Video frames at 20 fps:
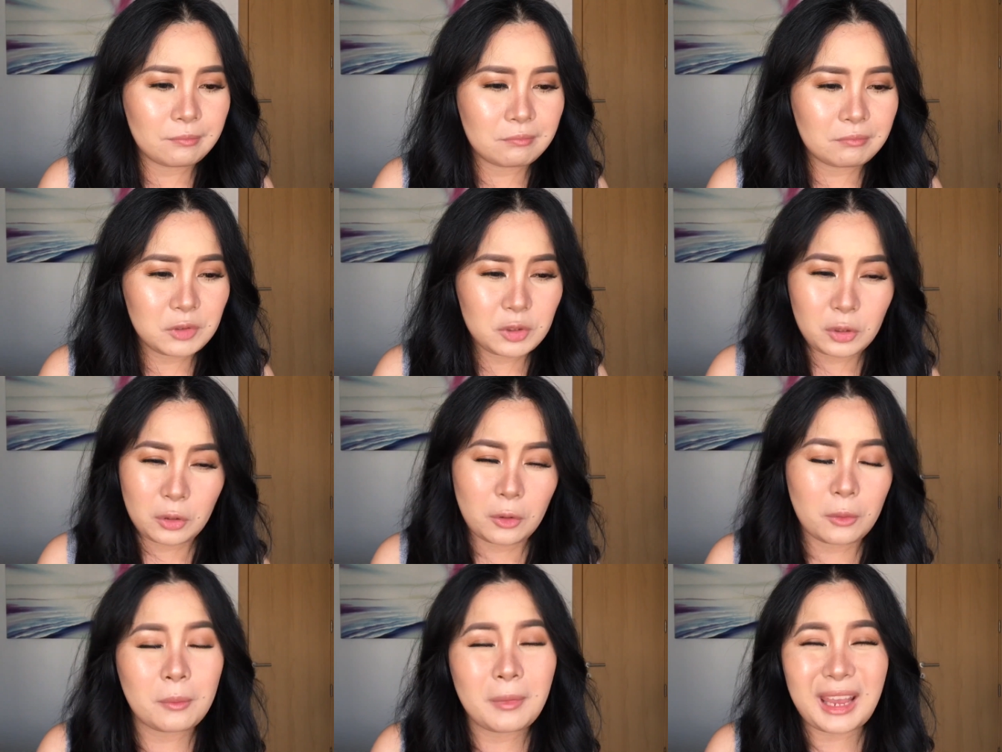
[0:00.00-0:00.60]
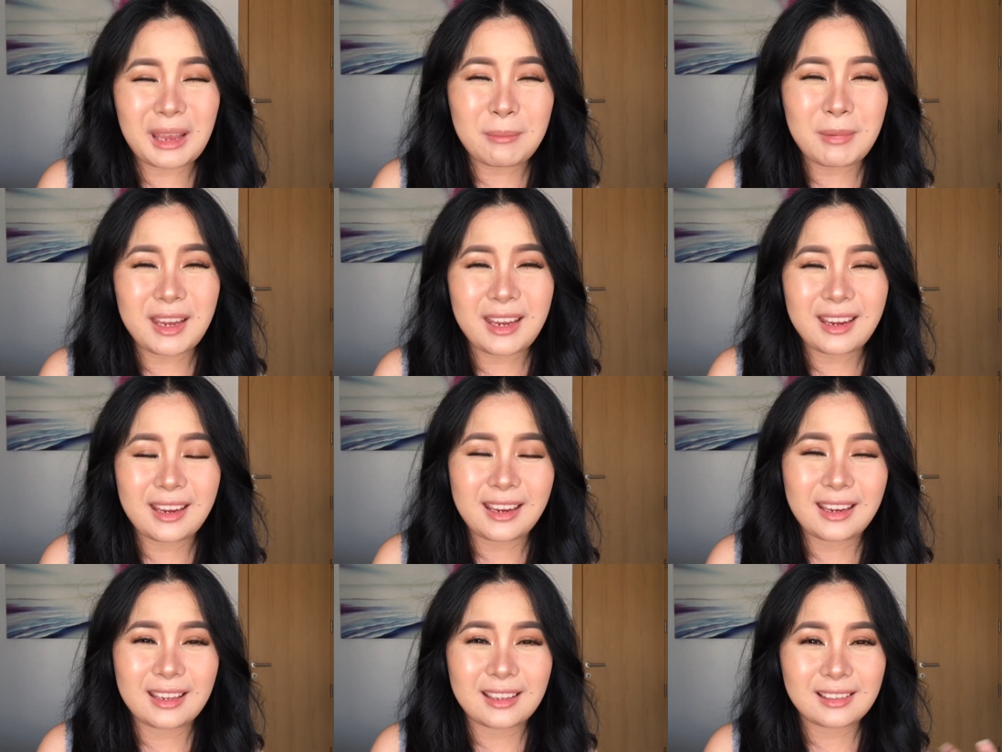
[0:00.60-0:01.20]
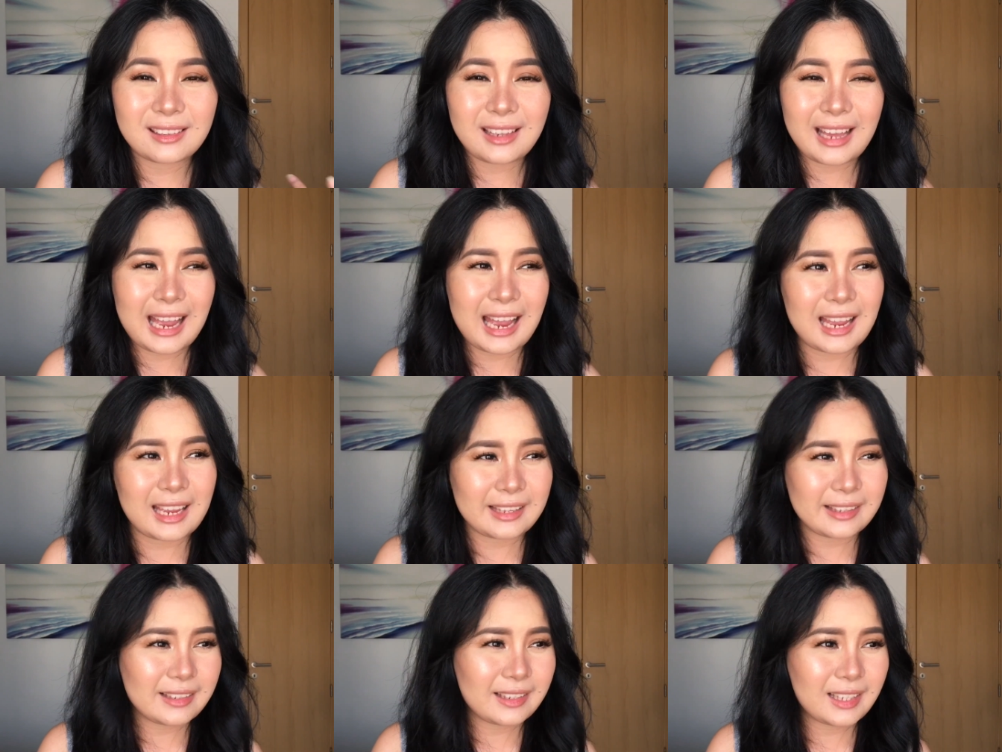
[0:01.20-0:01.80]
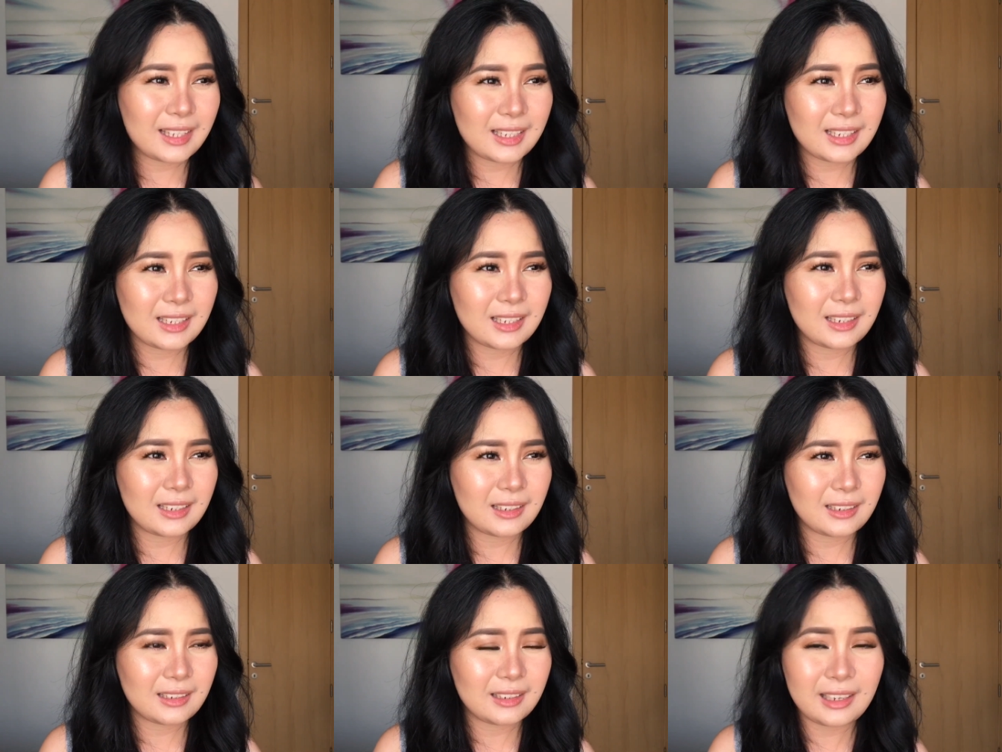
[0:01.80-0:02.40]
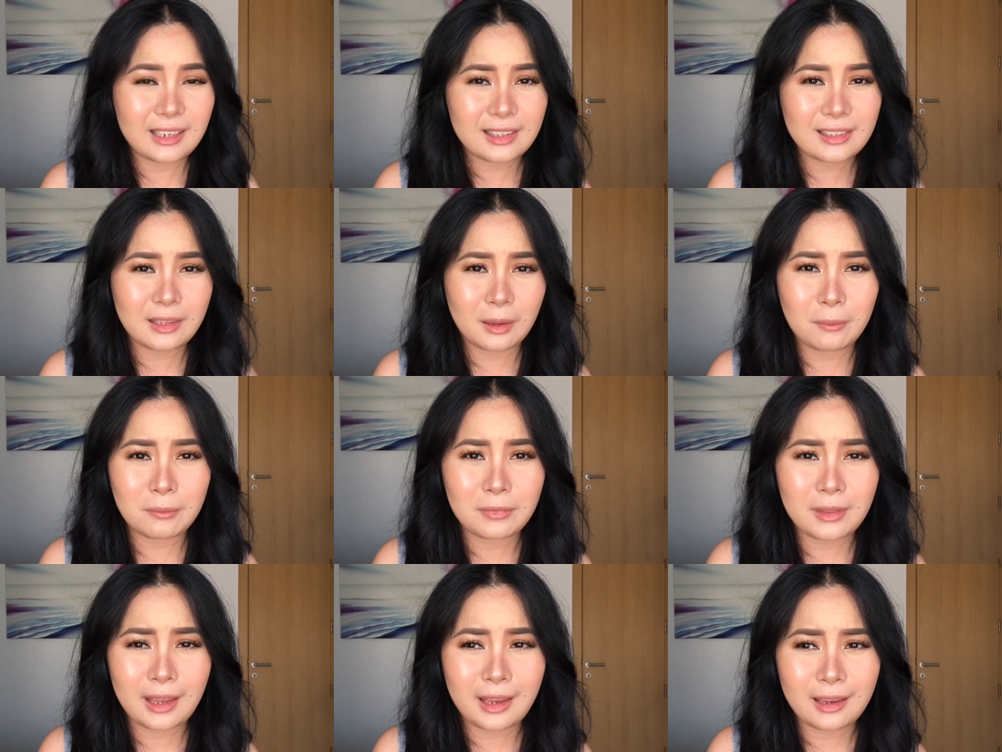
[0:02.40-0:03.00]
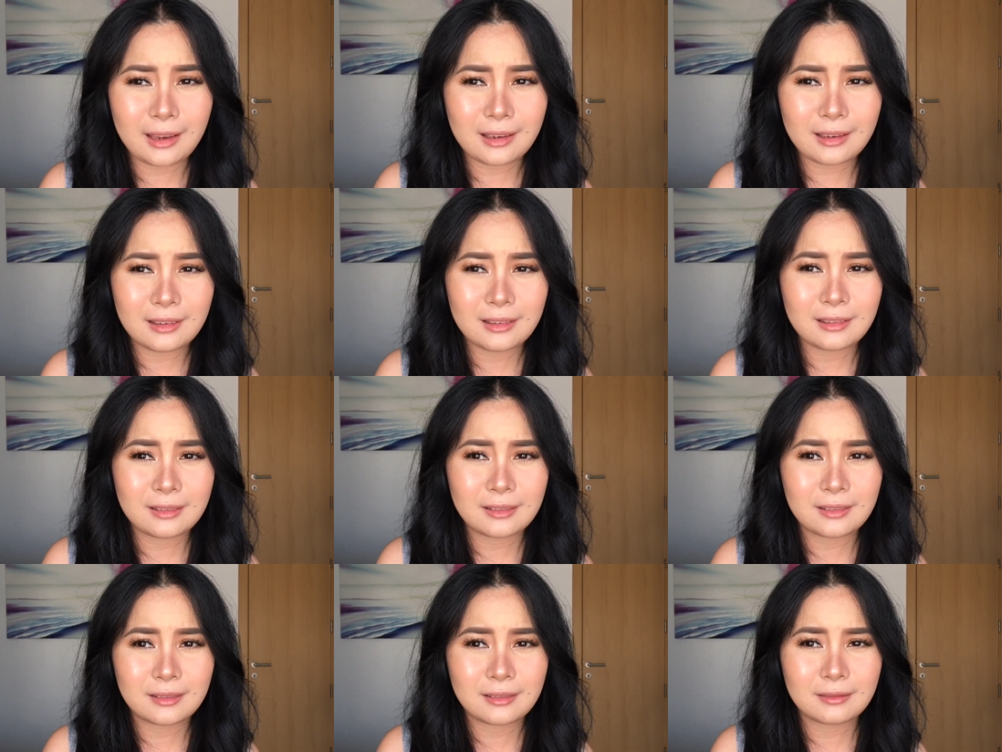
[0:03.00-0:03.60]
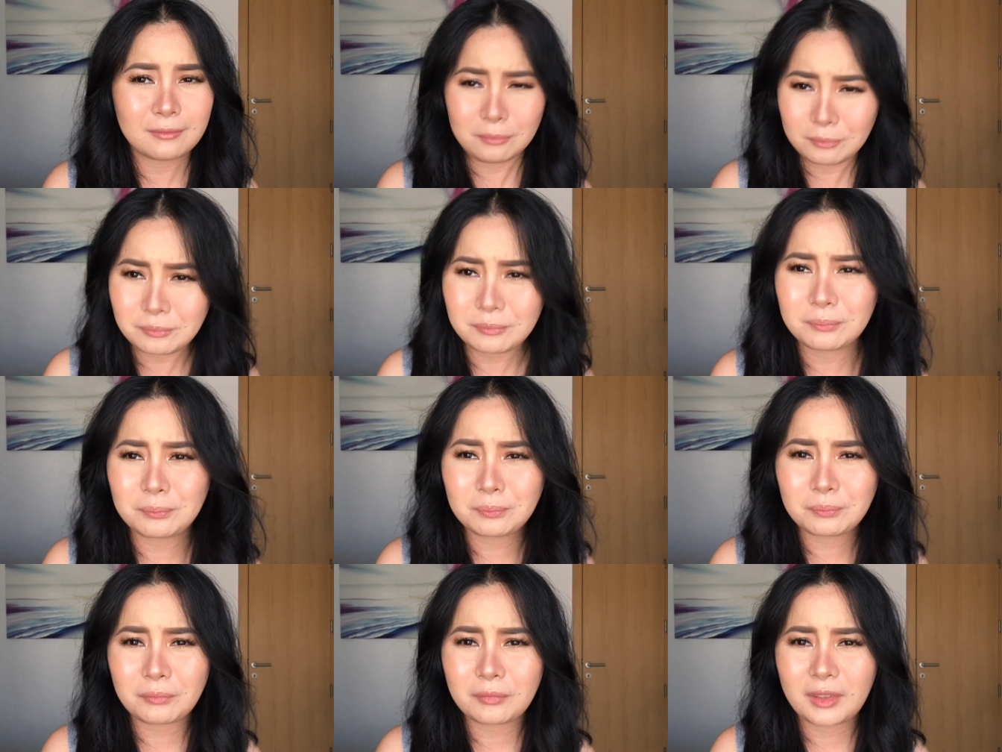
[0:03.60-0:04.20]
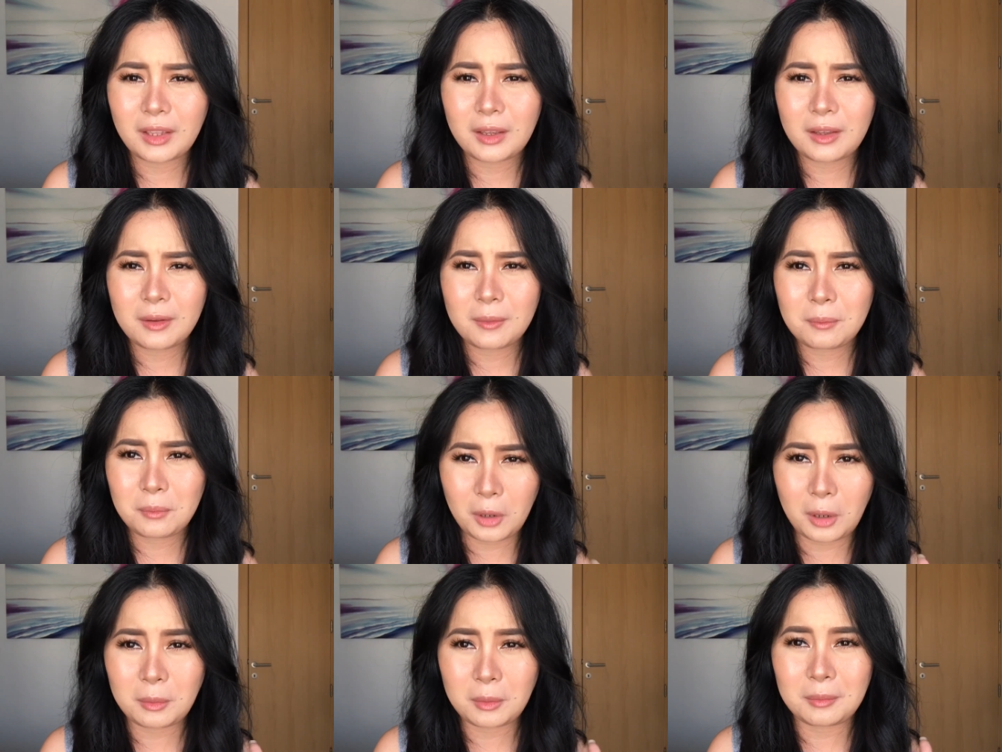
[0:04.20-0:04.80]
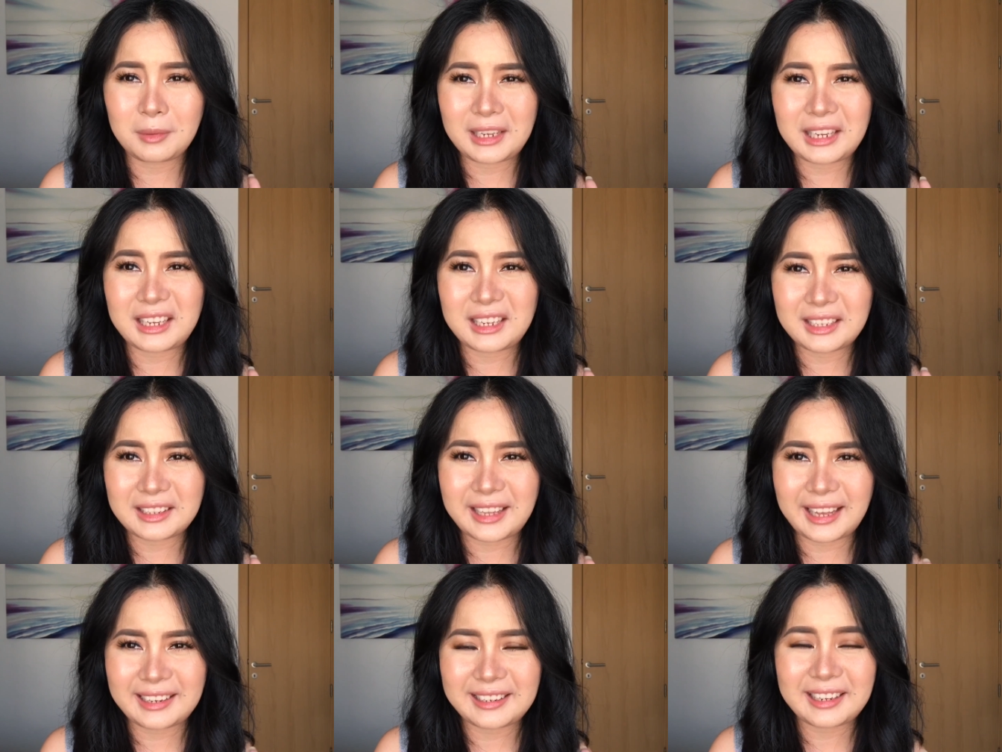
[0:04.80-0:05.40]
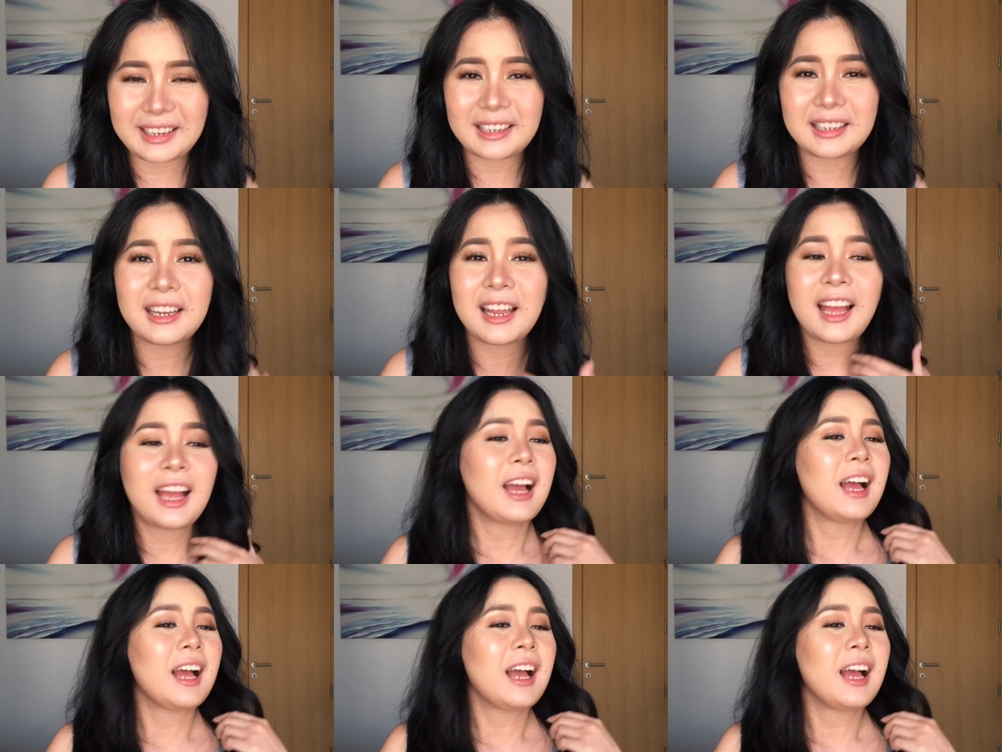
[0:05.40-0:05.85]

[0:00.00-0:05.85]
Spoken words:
So maybe that did something. Probably that did.